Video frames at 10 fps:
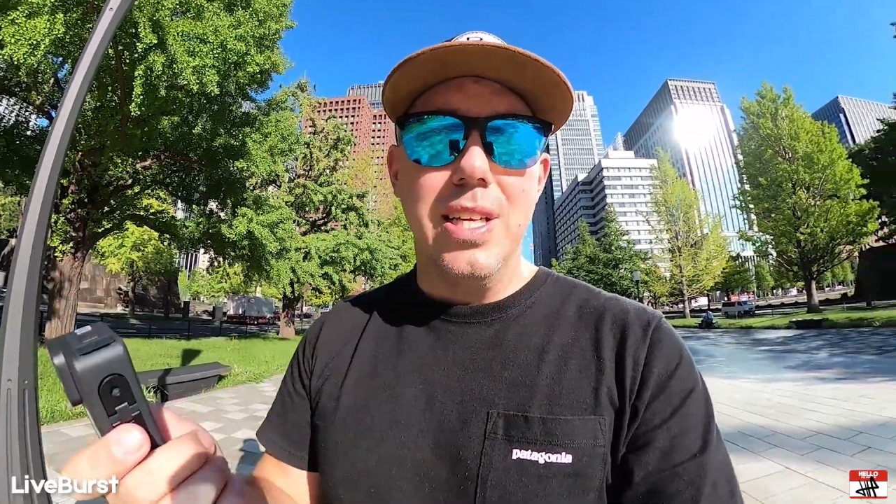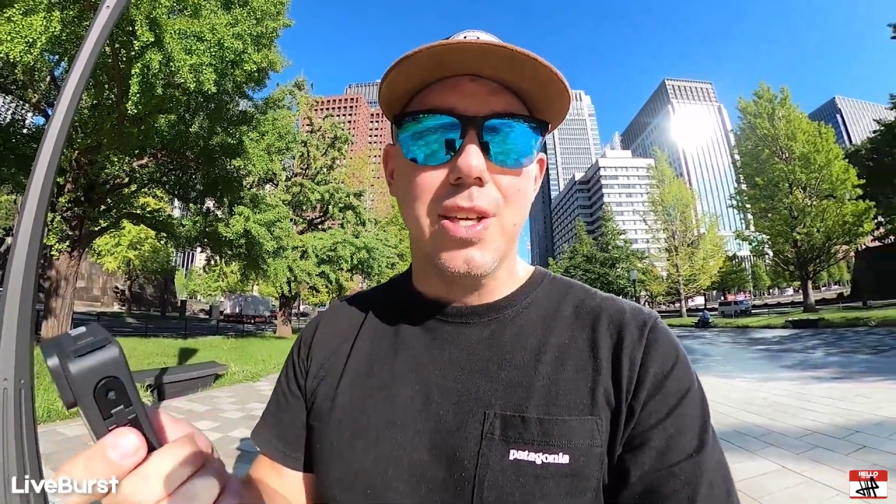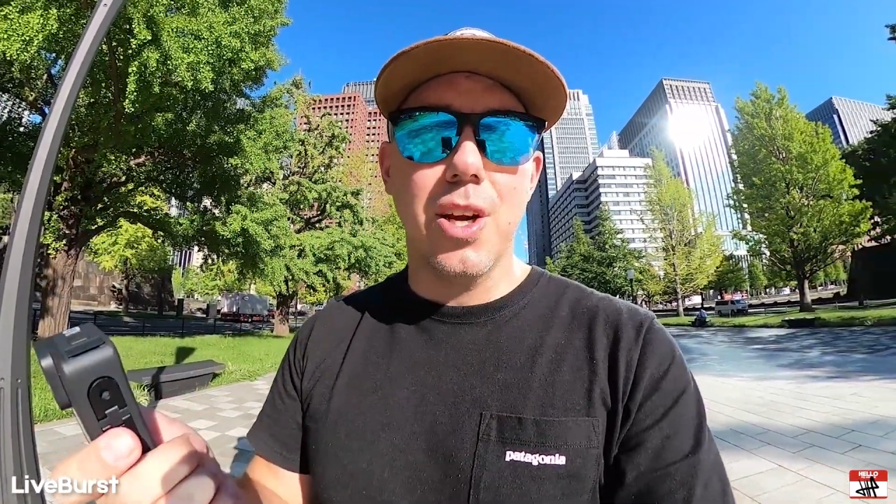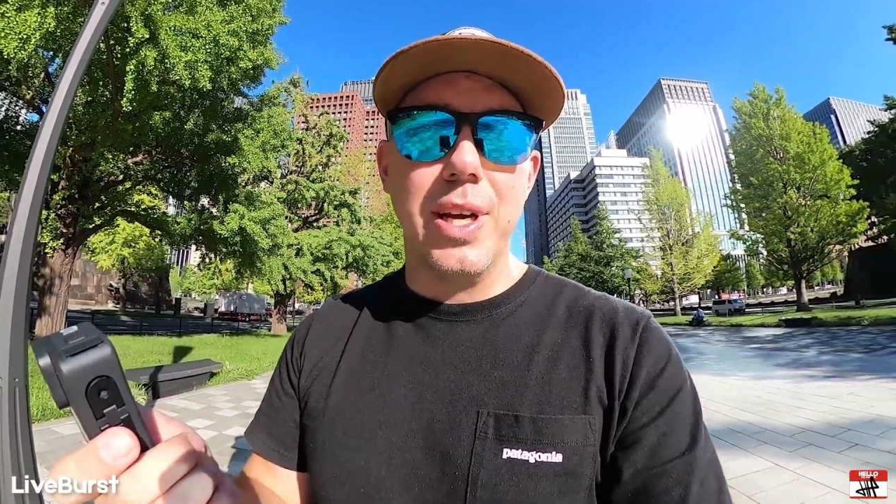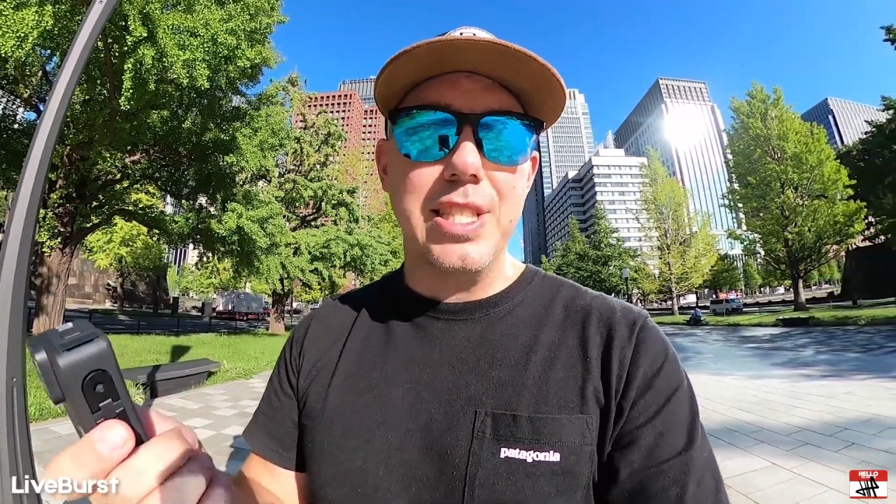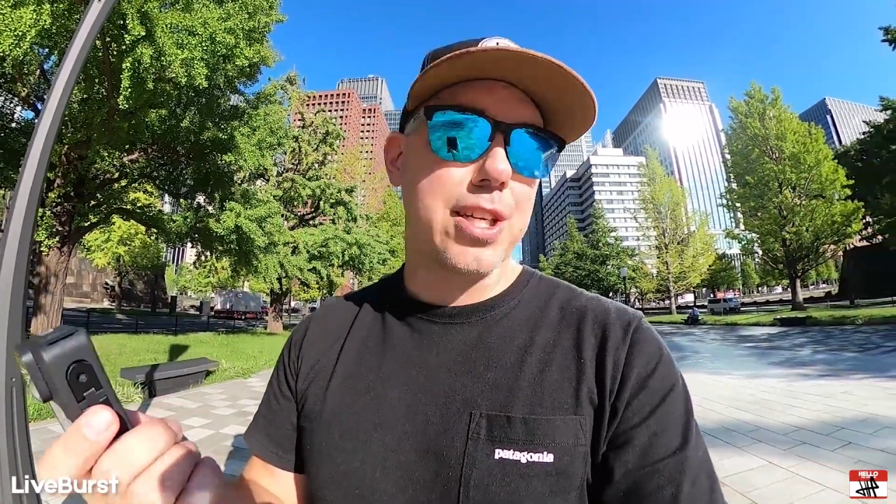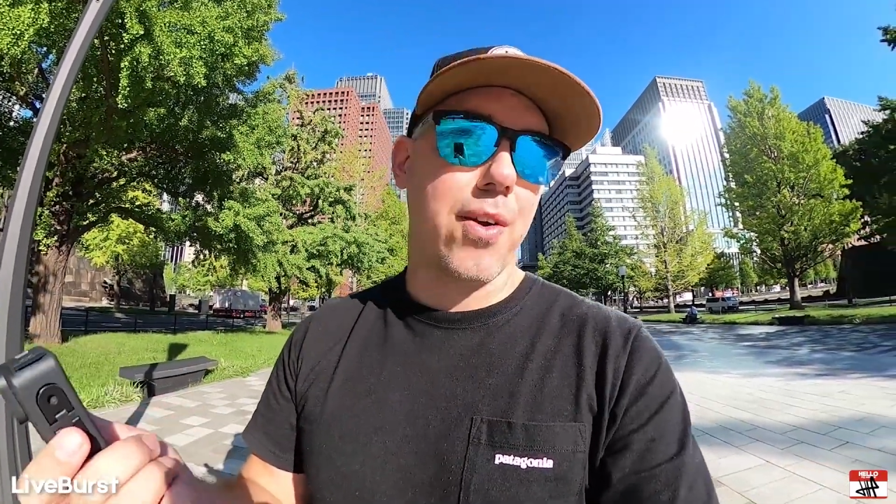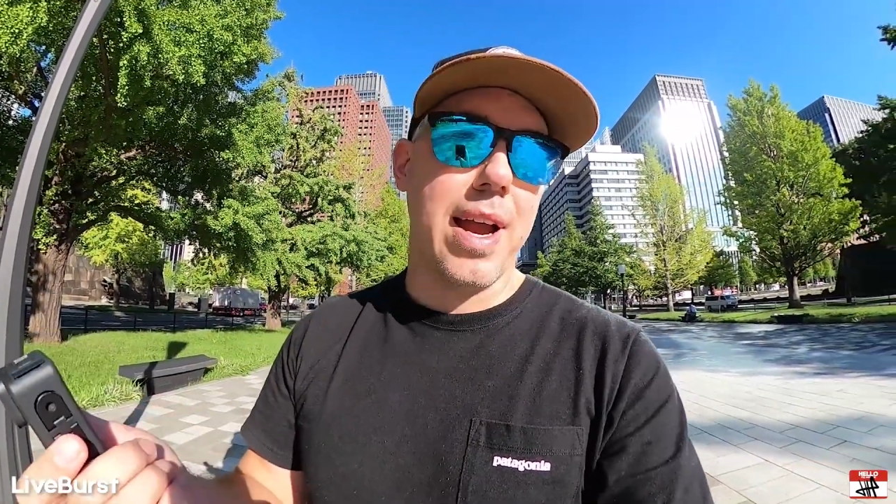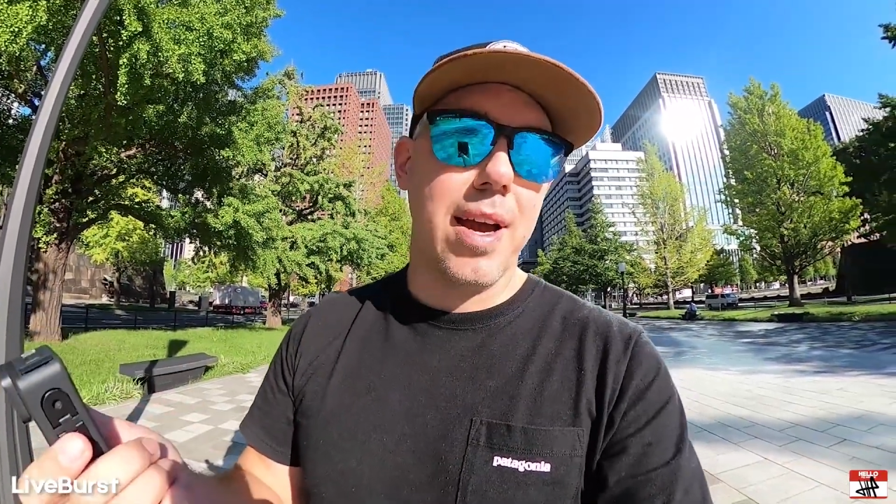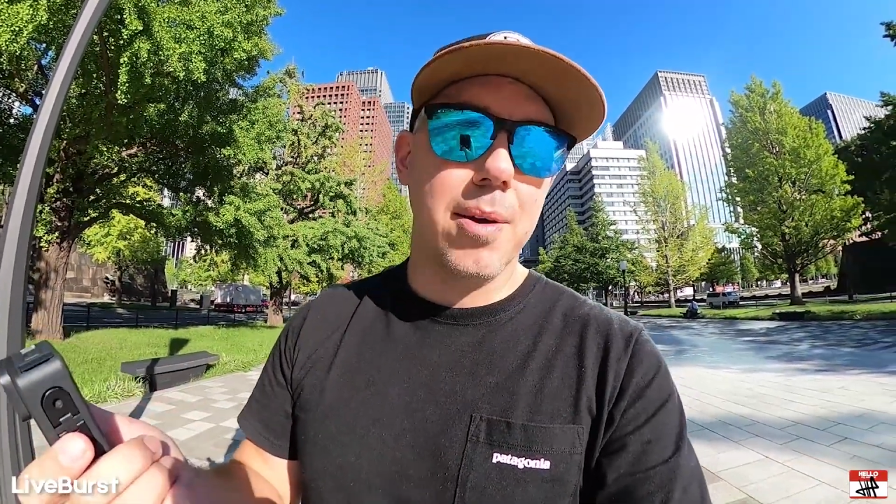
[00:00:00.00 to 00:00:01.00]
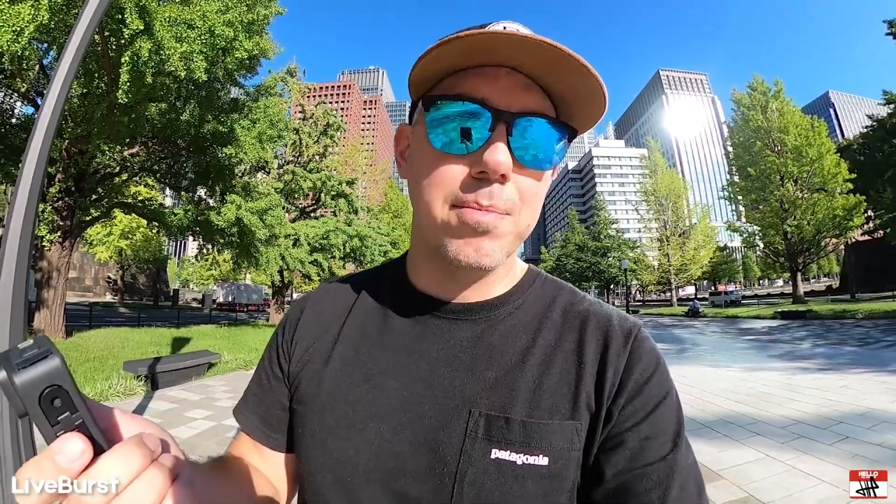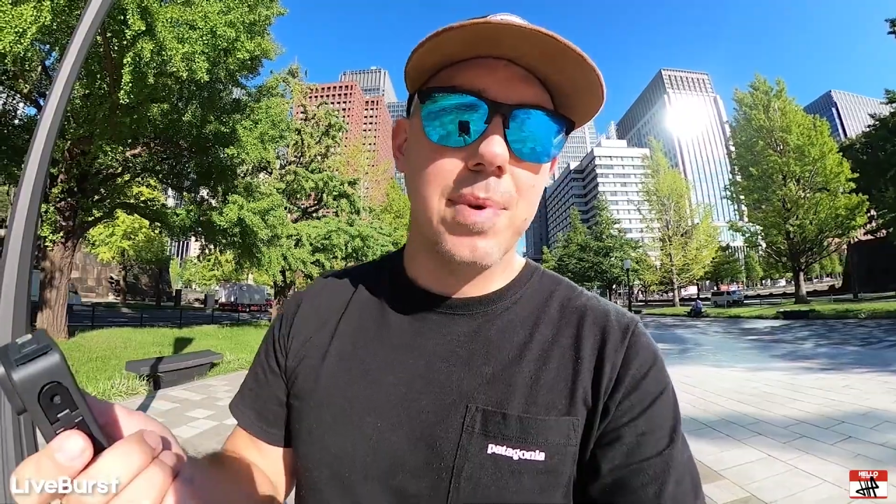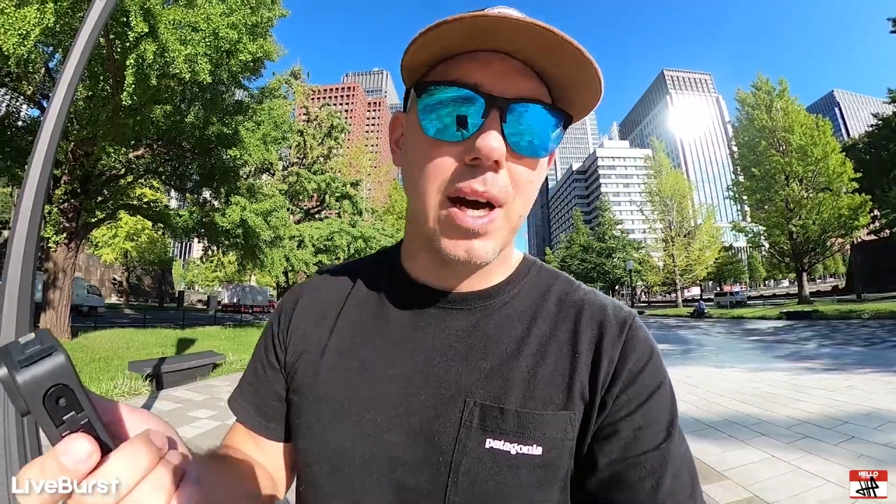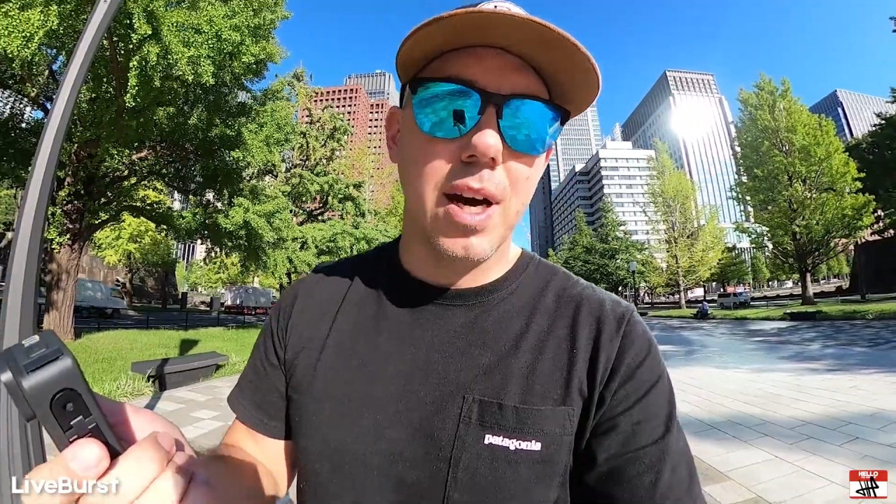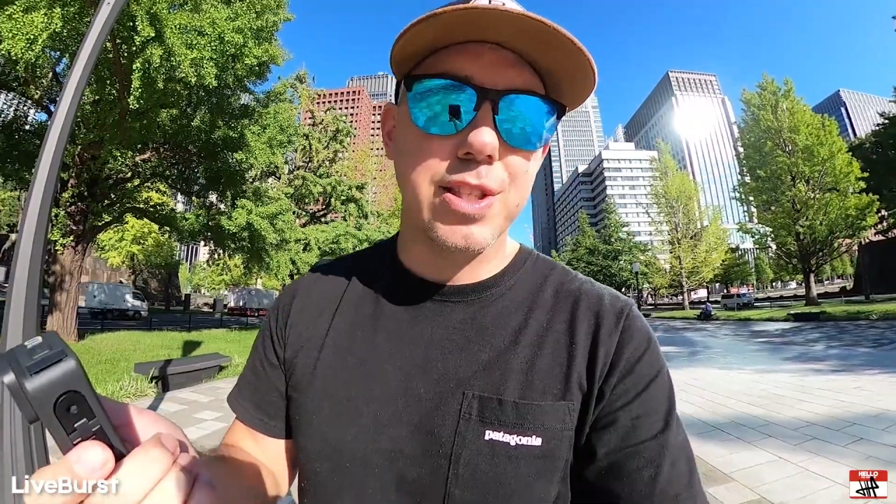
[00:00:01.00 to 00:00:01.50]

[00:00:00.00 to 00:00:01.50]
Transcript: you know, Instagram